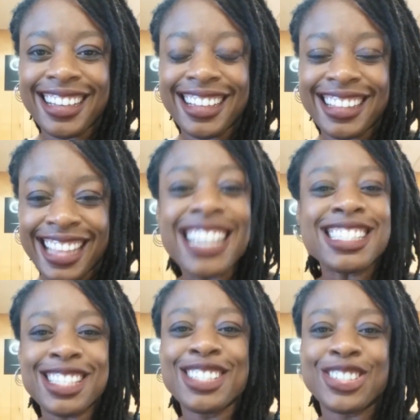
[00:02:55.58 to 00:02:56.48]
that's
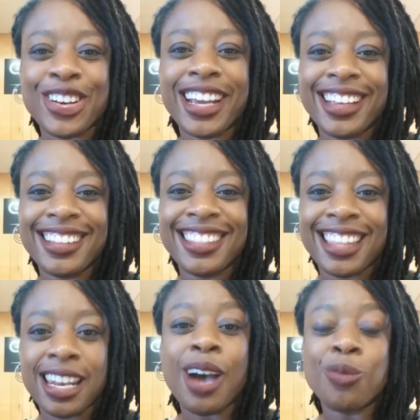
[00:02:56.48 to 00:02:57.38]
the trait
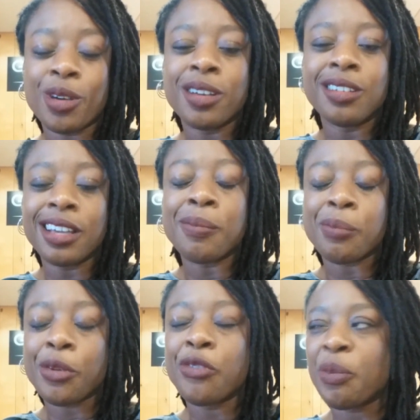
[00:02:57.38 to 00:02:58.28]
that I will
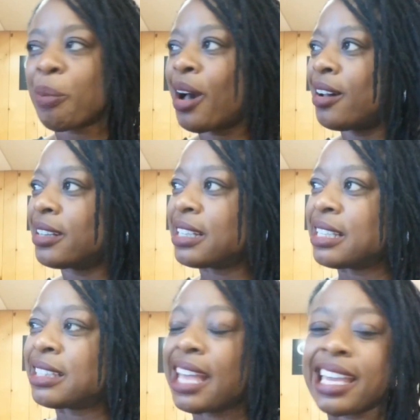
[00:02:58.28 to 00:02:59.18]
improve upon,
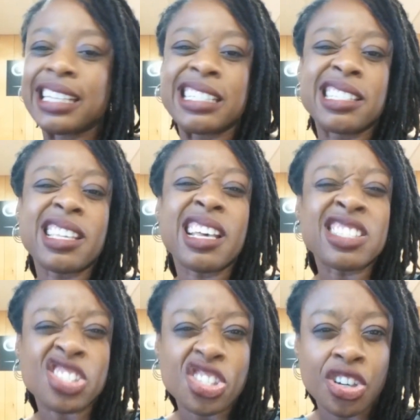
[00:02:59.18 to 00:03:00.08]
and that is
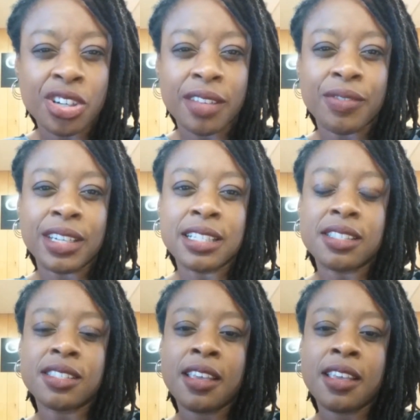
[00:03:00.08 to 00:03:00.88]
assertiveness.